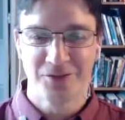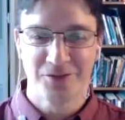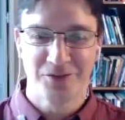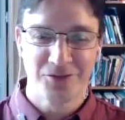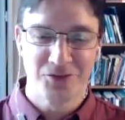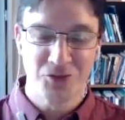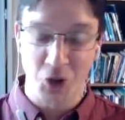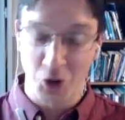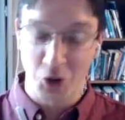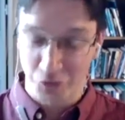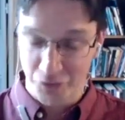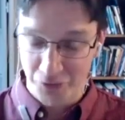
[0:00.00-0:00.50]

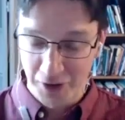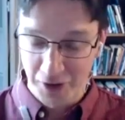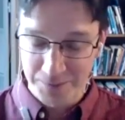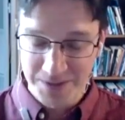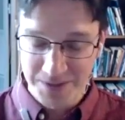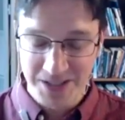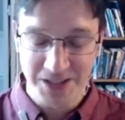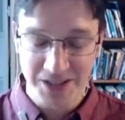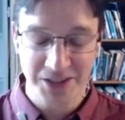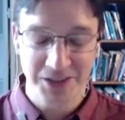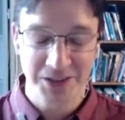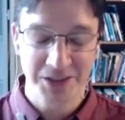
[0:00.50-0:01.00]
Joe Phelps
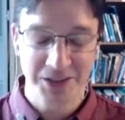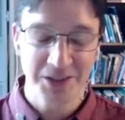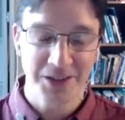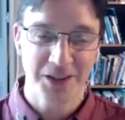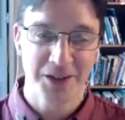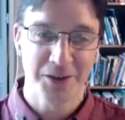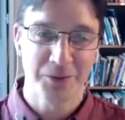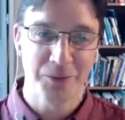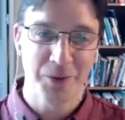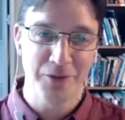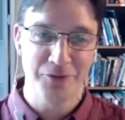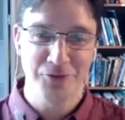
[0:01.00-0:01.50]
here,
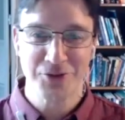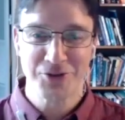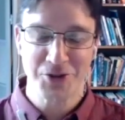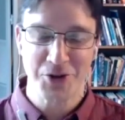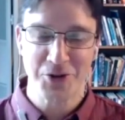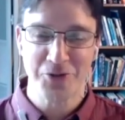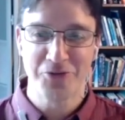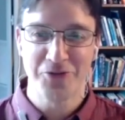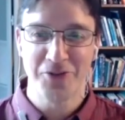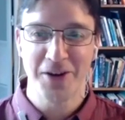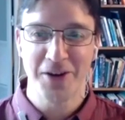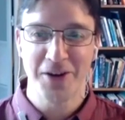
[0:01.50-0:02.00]
Reverend Joe
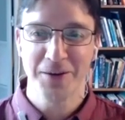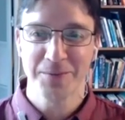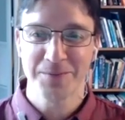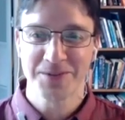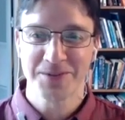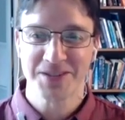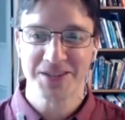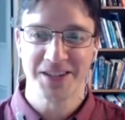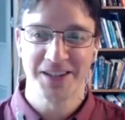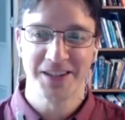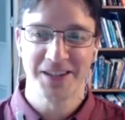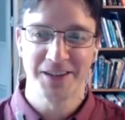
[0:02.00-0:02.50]

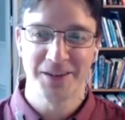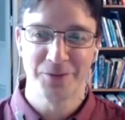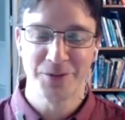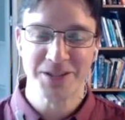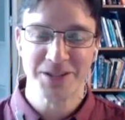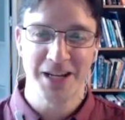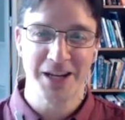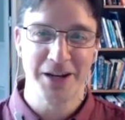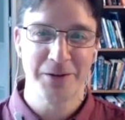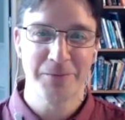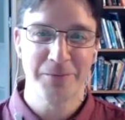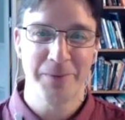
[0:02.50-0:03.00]
Phelps,
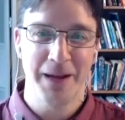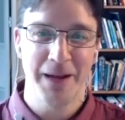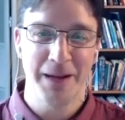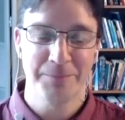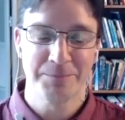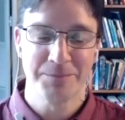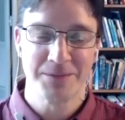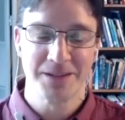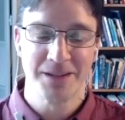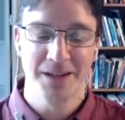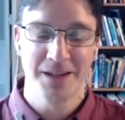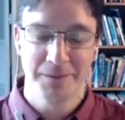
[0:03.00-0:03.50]
retired
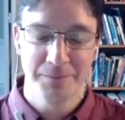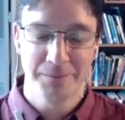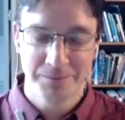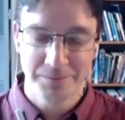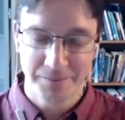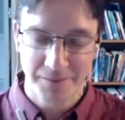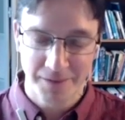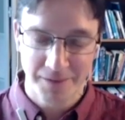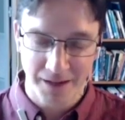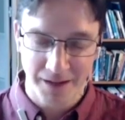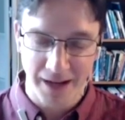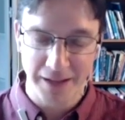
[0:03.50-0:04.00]

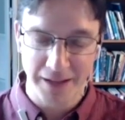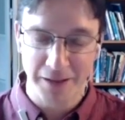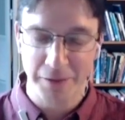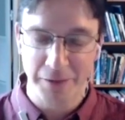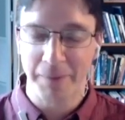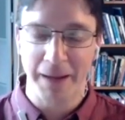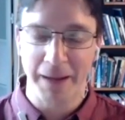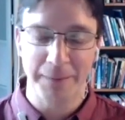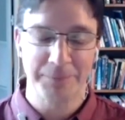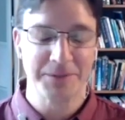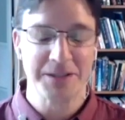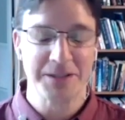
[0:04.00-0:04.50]
Highland
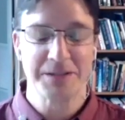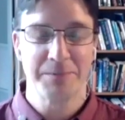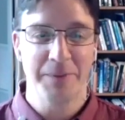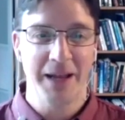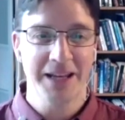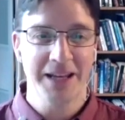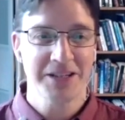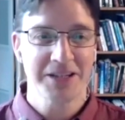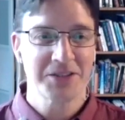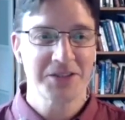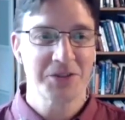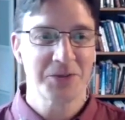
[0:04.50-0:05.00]
Baptist
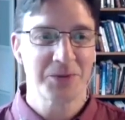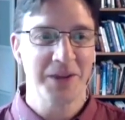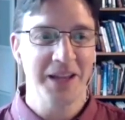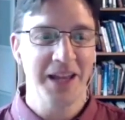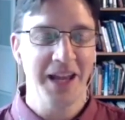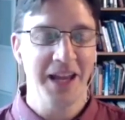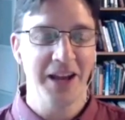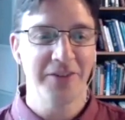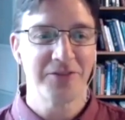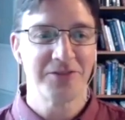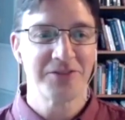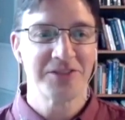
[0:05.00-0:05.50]
pastor. We
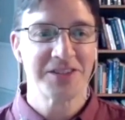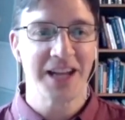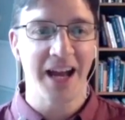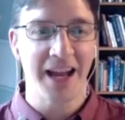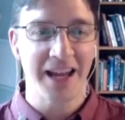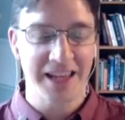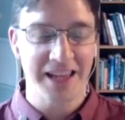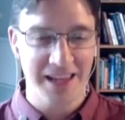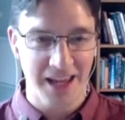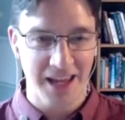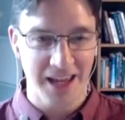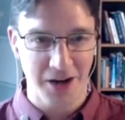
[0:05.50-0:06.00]
have Di
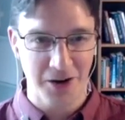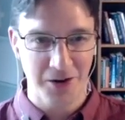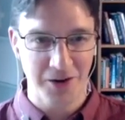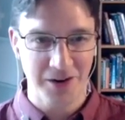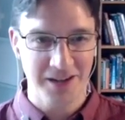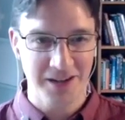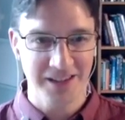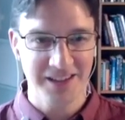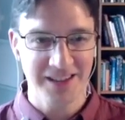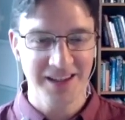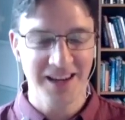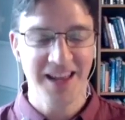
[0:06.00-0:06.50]

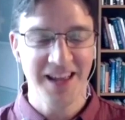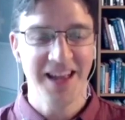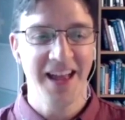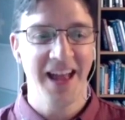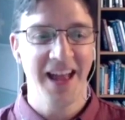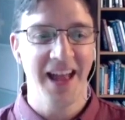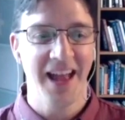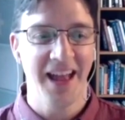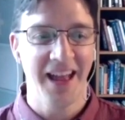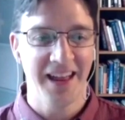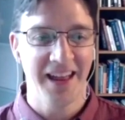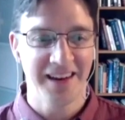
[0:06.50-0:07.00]
Kerrigan
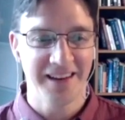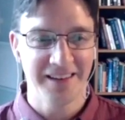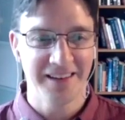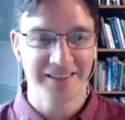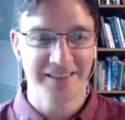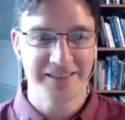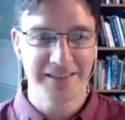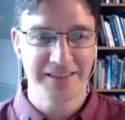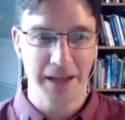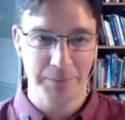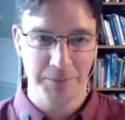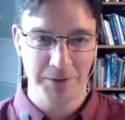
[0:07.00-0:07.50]
and
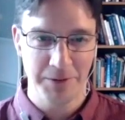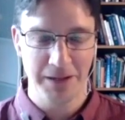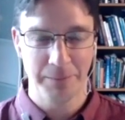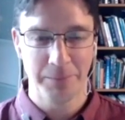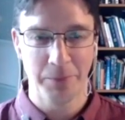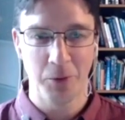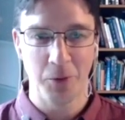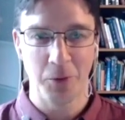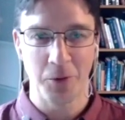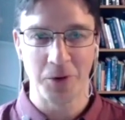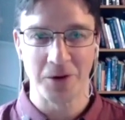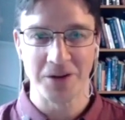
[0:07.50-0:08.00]
Debbie
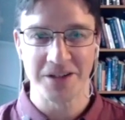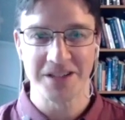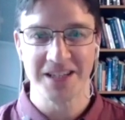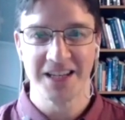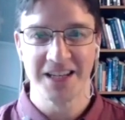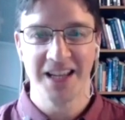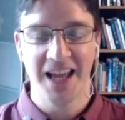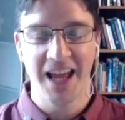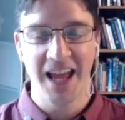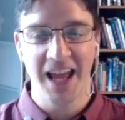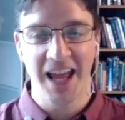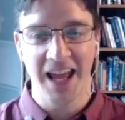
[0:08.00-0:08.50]
Laporte.
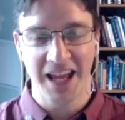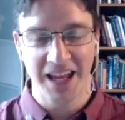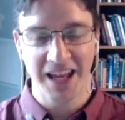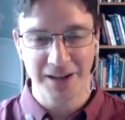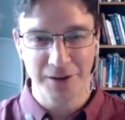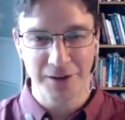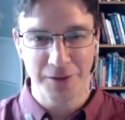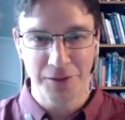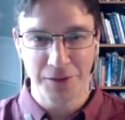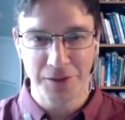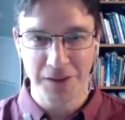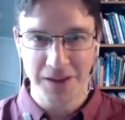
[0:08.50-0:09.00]

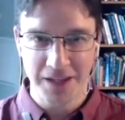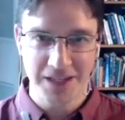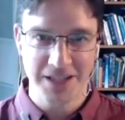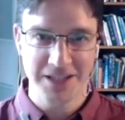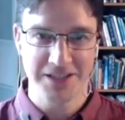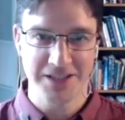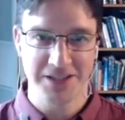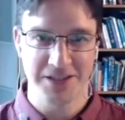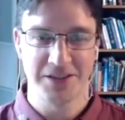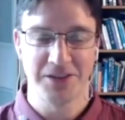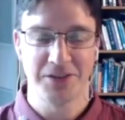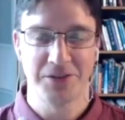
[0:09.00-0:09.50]
And
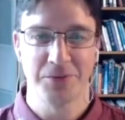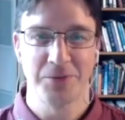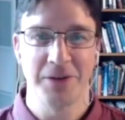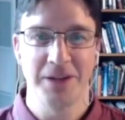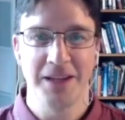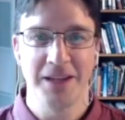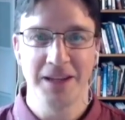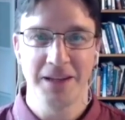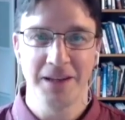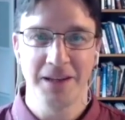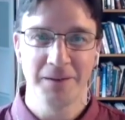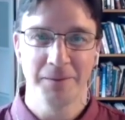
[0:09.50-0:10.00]
these
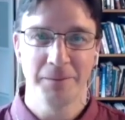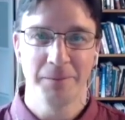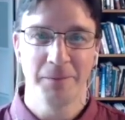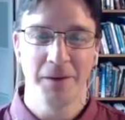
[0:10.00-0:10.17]
three